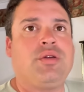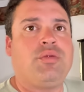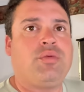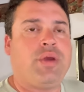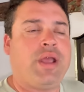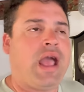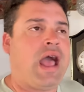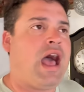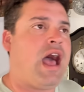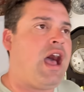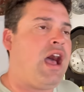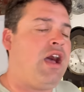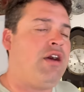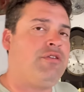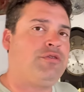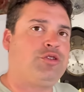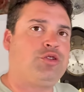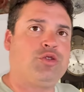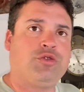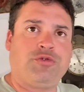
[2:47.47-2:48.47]
We
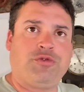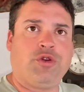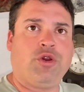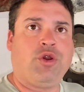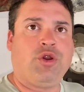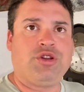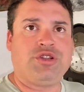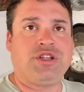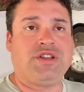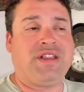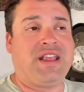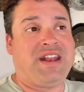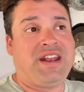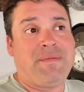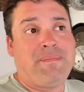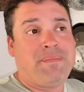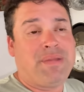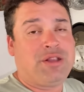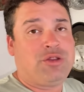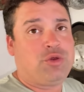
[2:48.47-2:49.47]
have 2 floors, and then
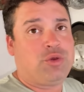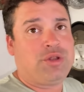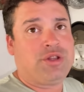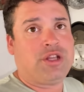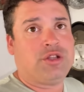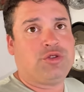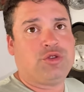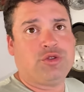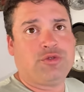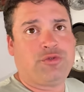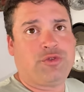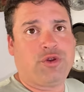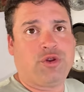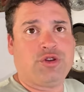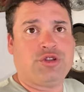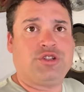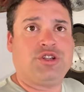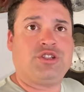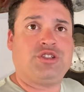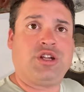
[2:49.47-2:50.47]
in between the 2
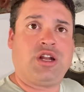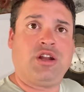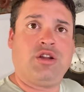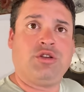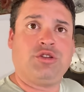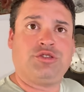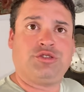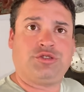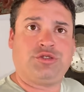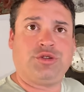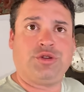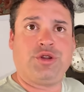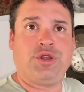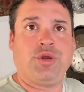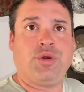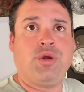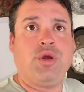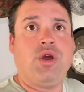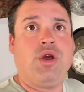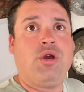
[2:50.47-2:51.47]
floors, there's a little
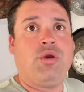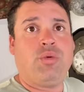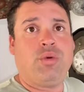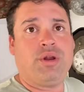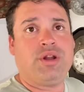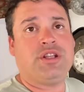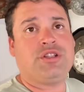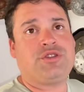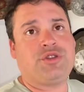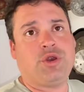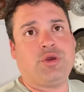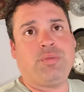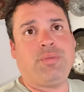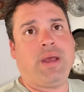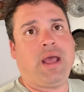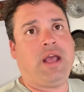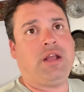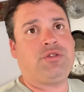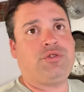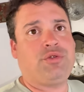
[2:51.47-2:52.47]
studio with its own bathroom.